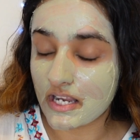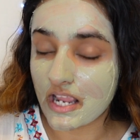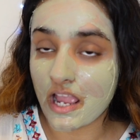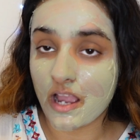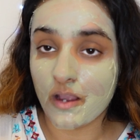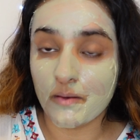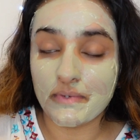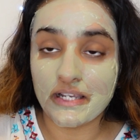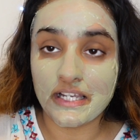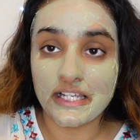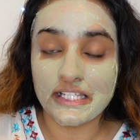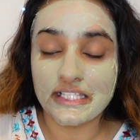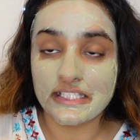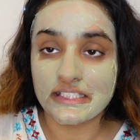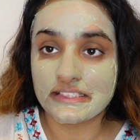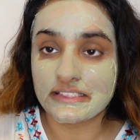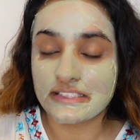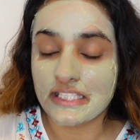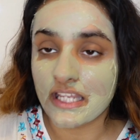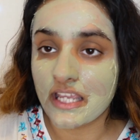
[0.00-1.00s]
Oh, my eye's
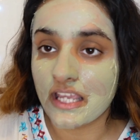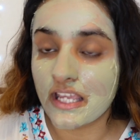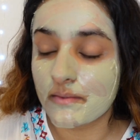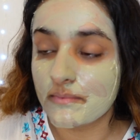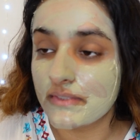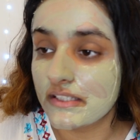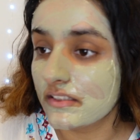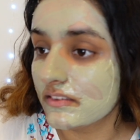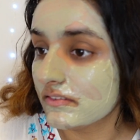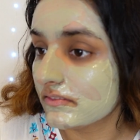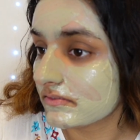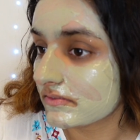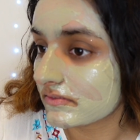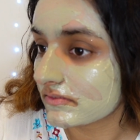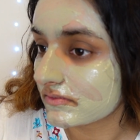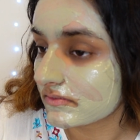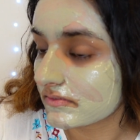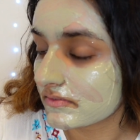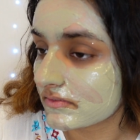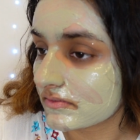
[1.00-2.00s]
stinging a bit.
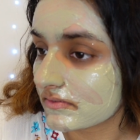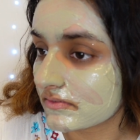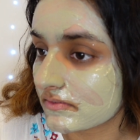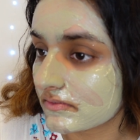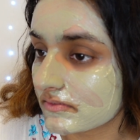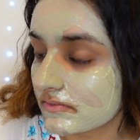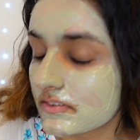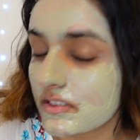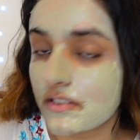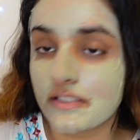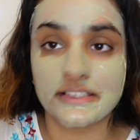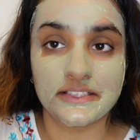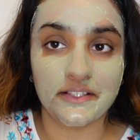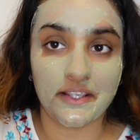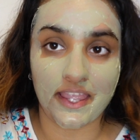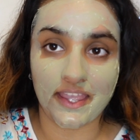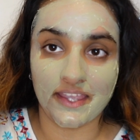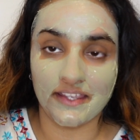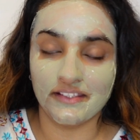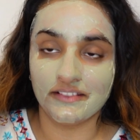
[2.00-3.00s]
That's okay.